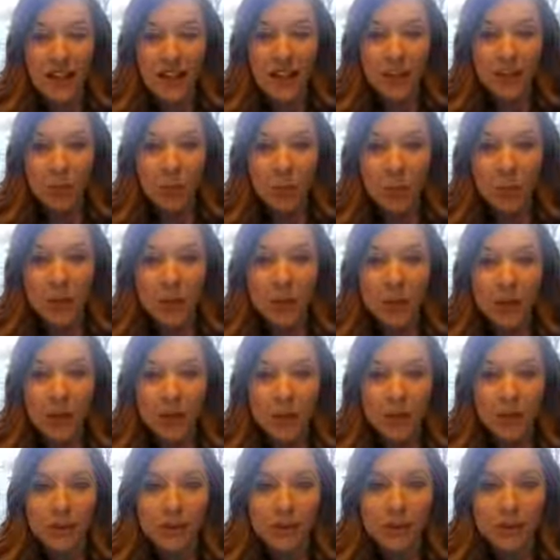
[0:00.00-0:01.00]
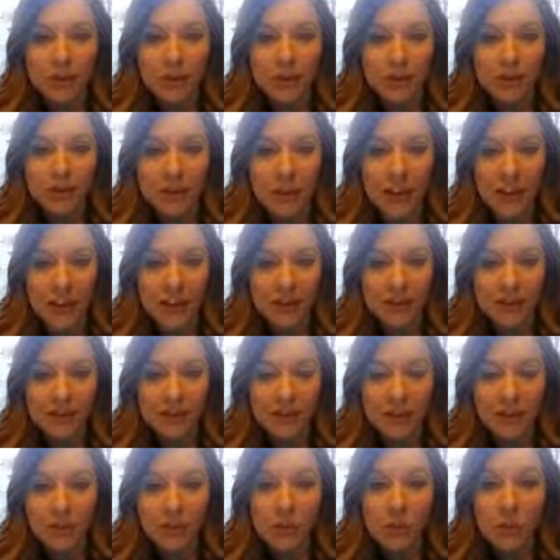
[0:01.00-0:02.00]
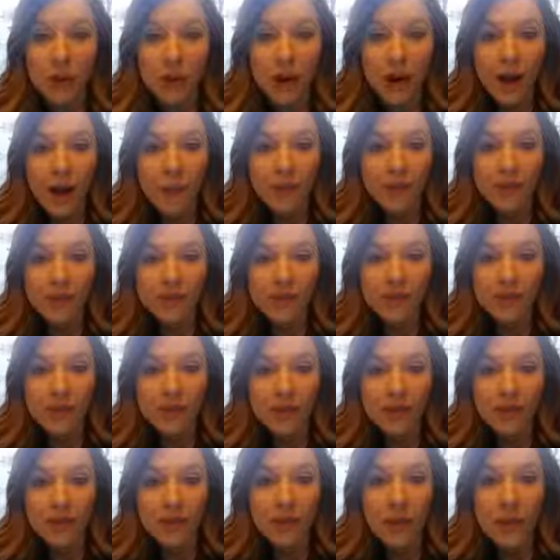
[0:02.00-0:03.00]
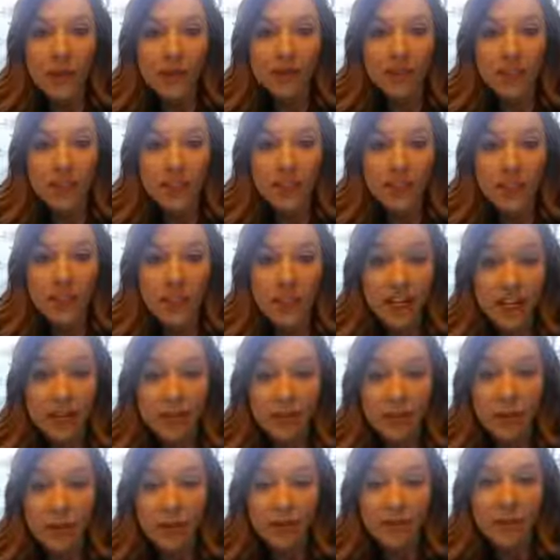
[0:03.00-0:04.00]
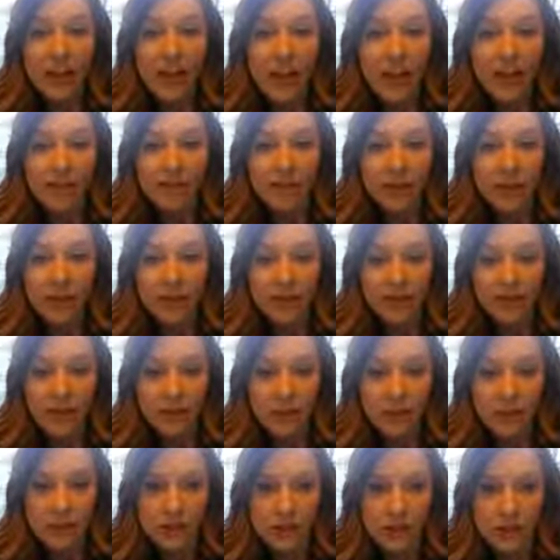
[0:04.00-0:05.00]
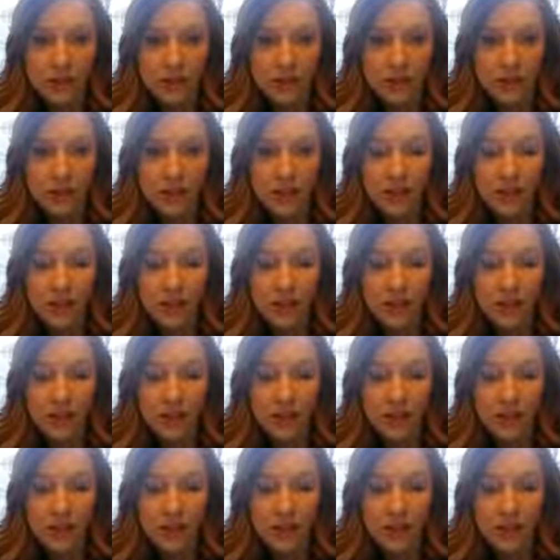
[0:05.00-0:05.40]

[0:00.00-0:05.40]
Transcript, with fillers: And the more people you're around, the more opportunity you have to share what we have at our fingertips.